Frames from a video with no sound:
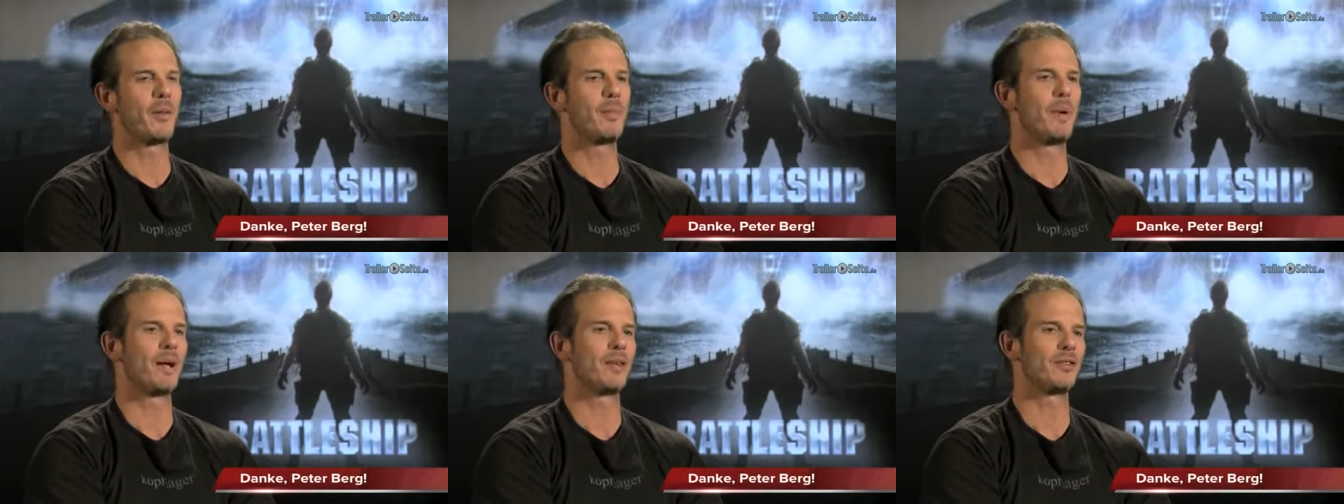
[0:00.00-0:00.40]
of the
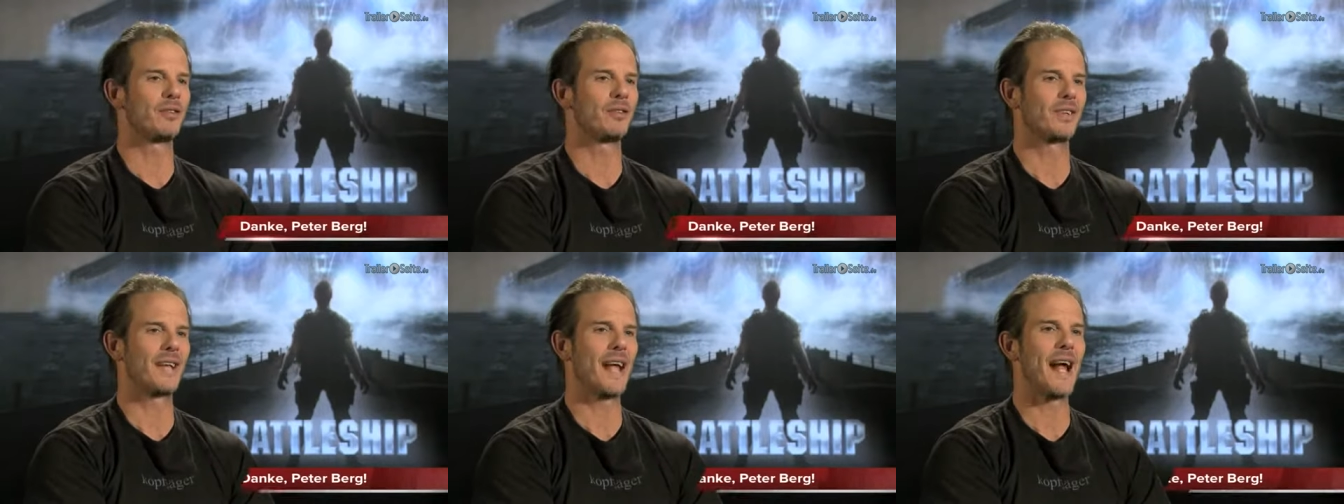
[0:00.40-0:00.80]

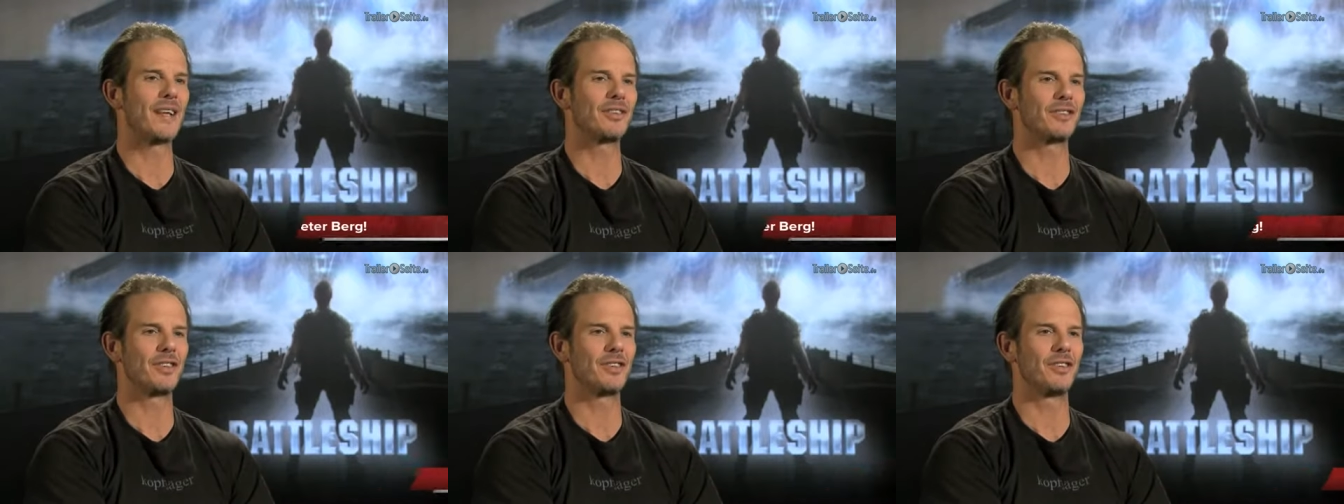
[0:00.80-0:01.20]
best
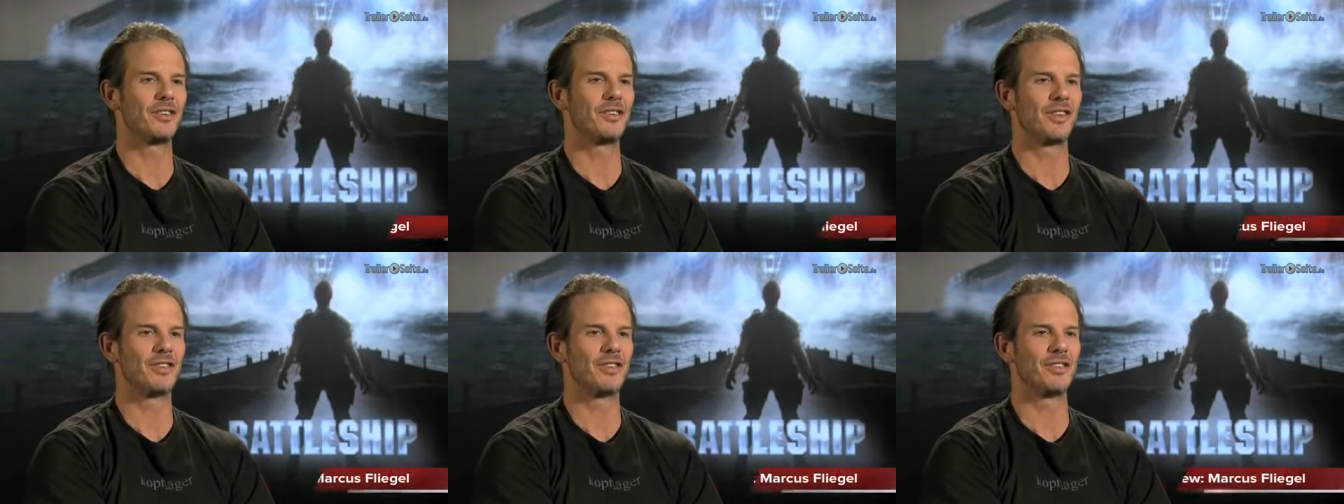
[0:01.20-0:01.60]
casting
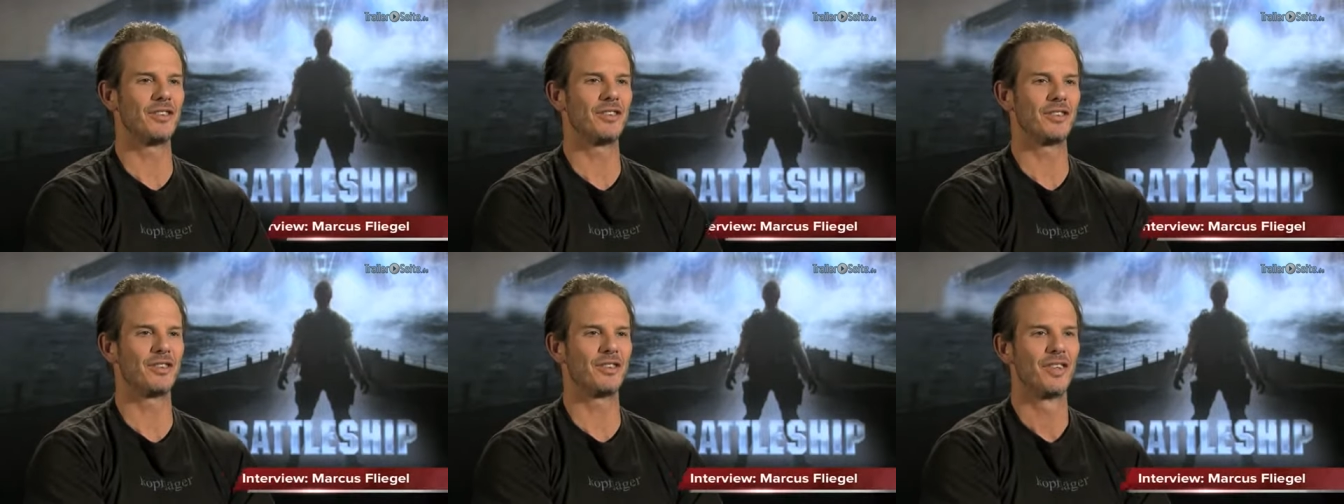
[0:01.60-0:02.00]

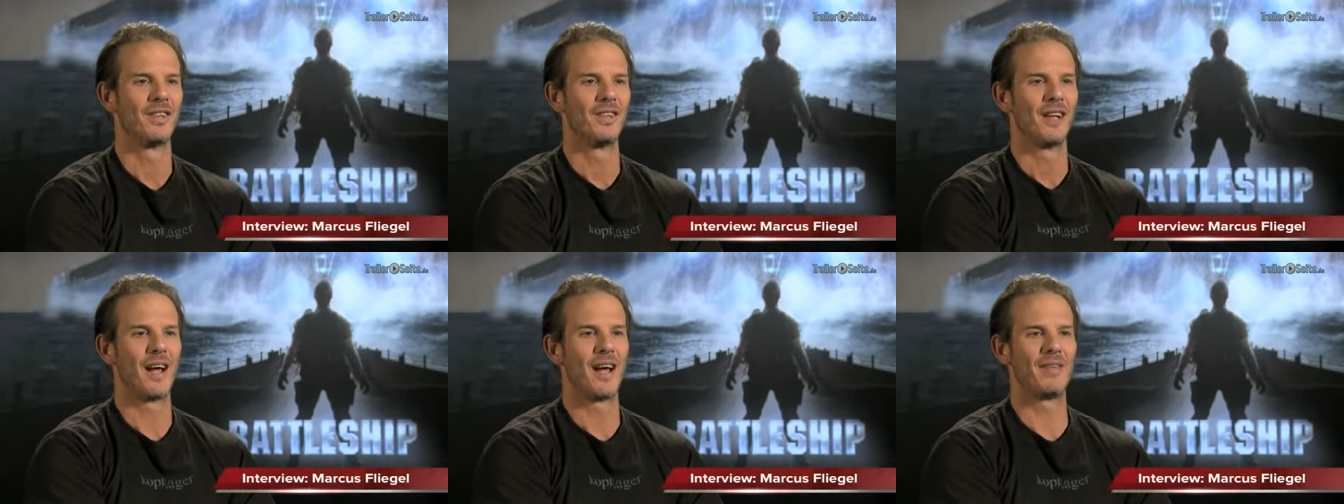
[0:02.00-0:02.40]
decisions
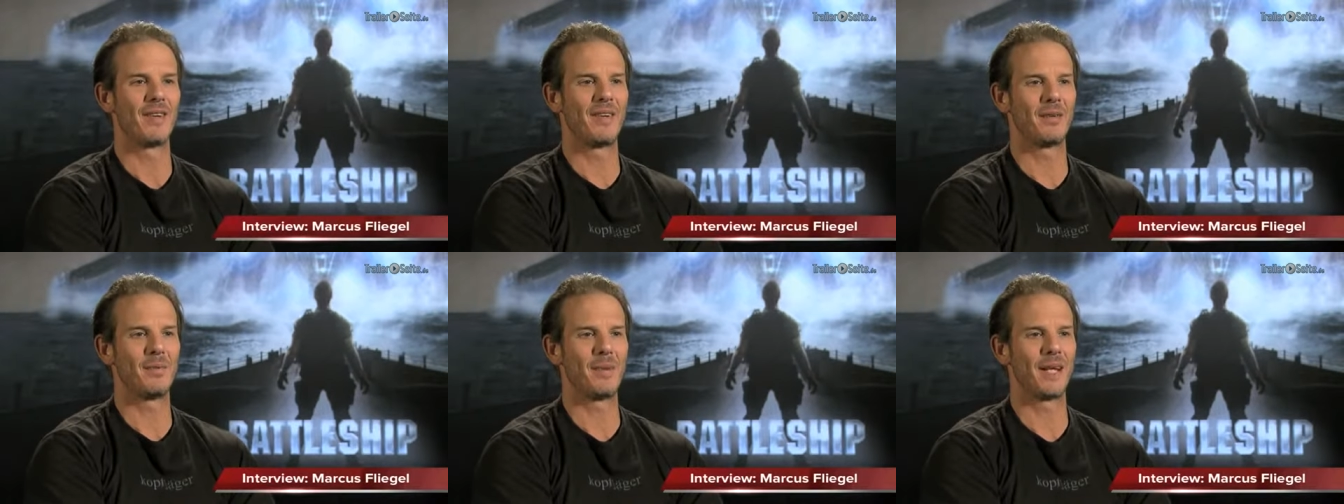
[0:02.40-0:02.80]
I've
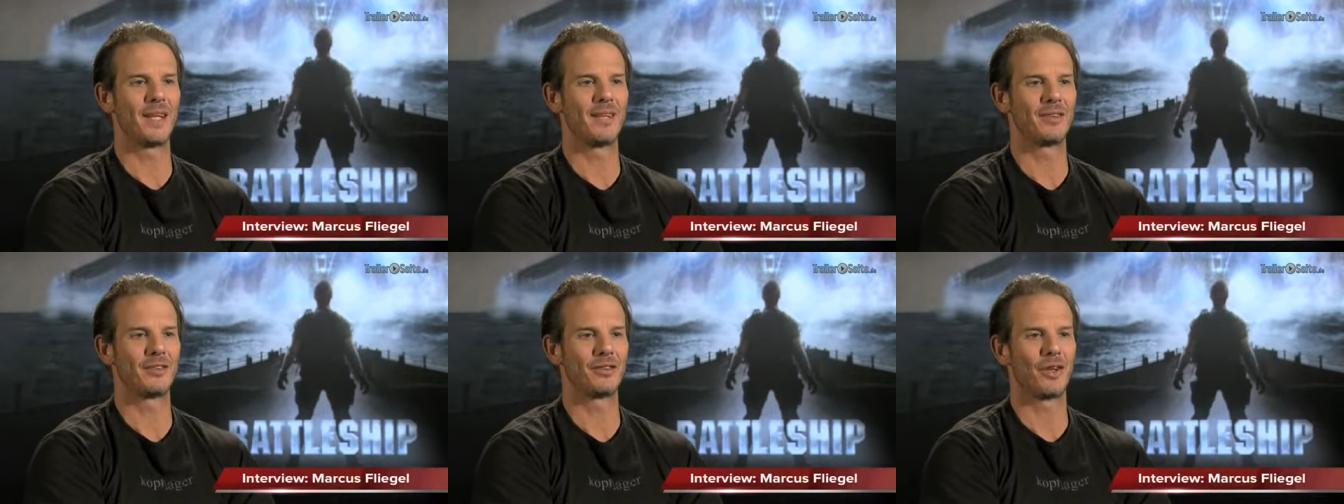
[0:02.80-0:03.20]
ever
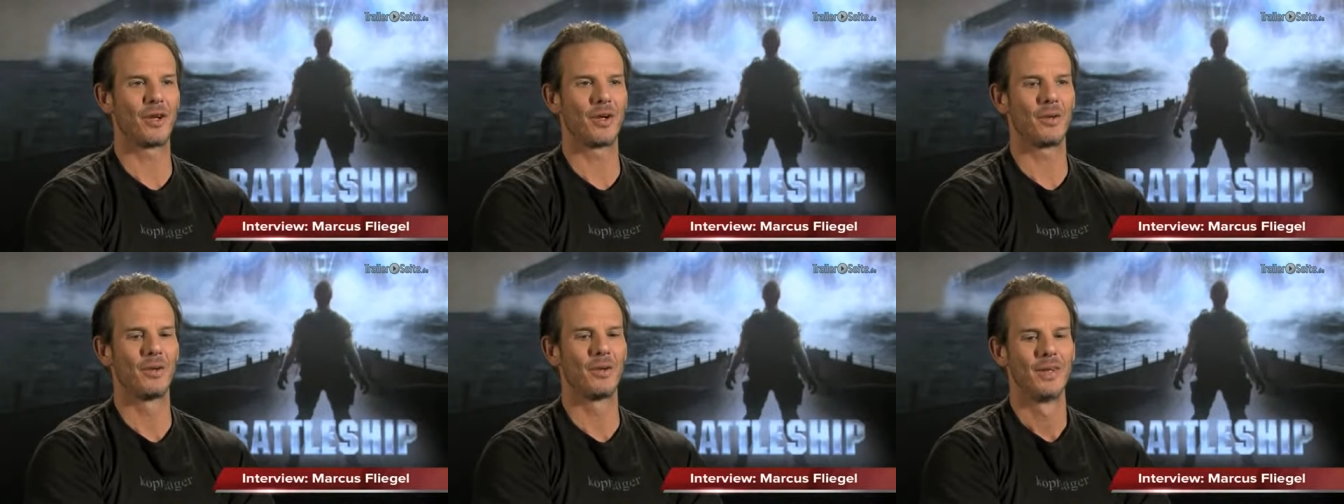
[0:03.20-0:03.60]
made.
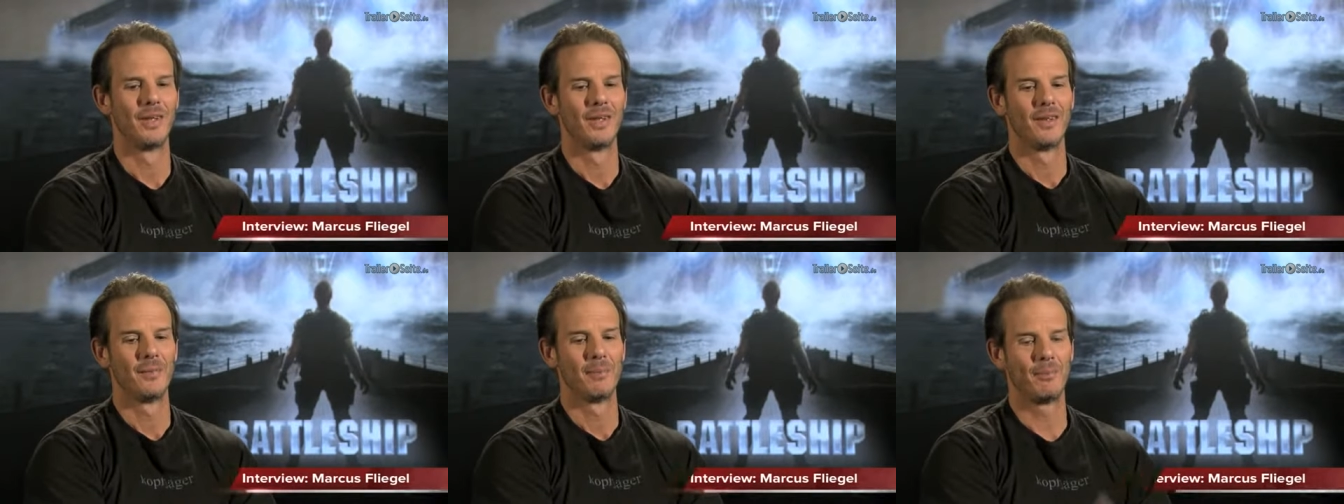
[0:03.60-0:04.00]
So
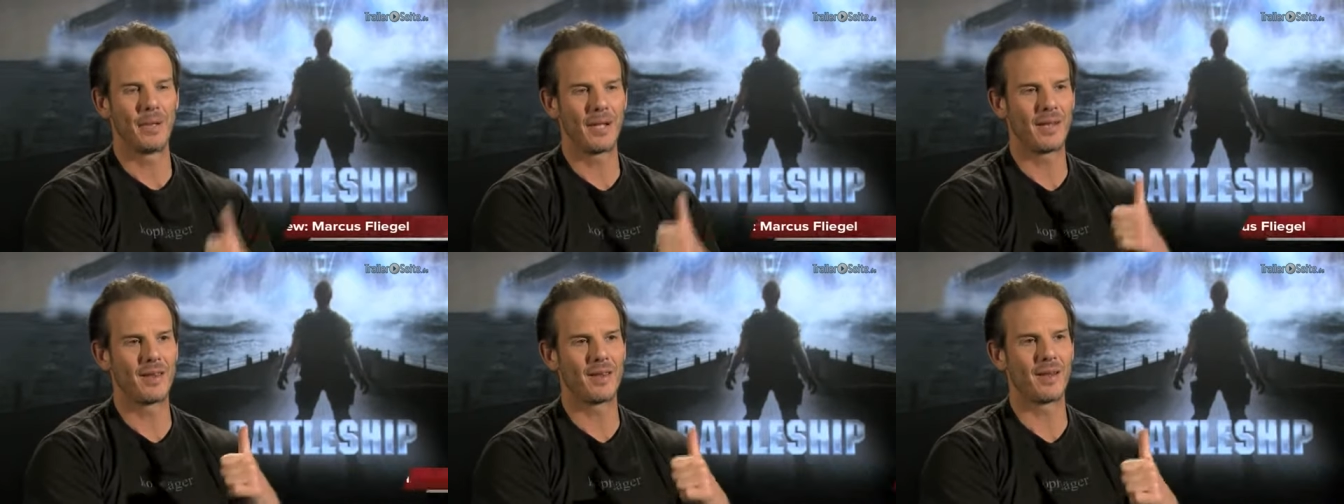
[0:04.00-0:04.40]
big